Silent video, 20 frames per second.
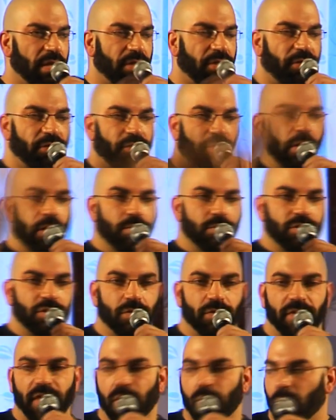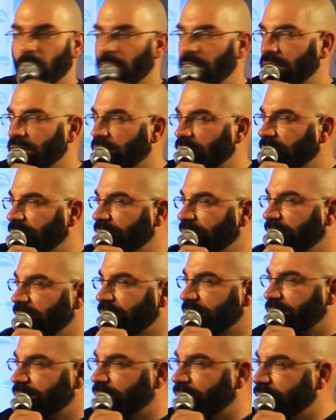And then he throws you that one
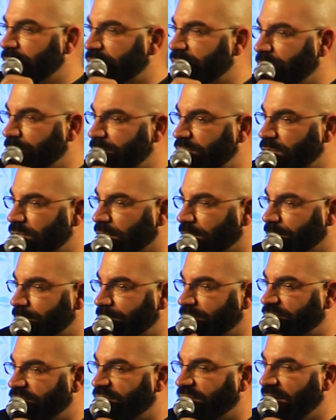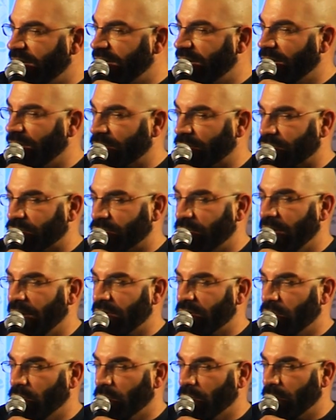Kleenex like you're some sort of $5
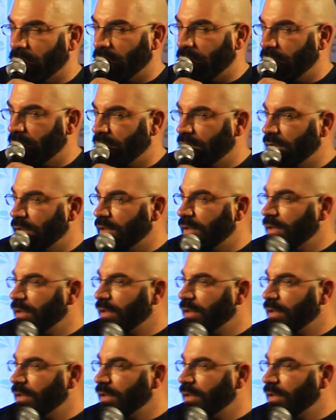crack whore.